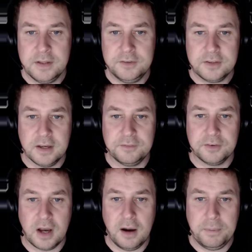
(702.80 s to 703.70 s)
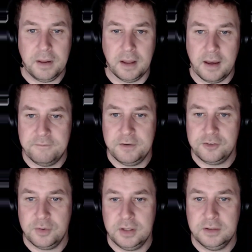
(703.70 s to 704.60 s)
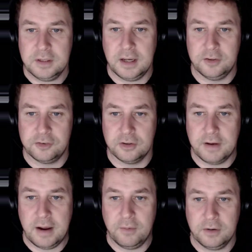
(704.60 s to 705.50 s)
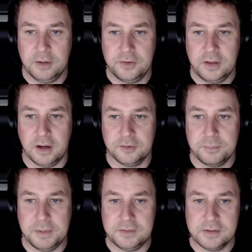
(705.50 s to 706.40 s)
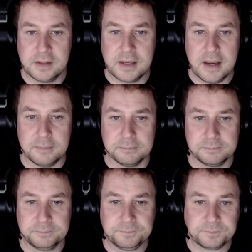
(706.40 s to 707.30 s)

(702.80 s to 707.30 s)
This gives our player a visual indication of how close they are to beating the game.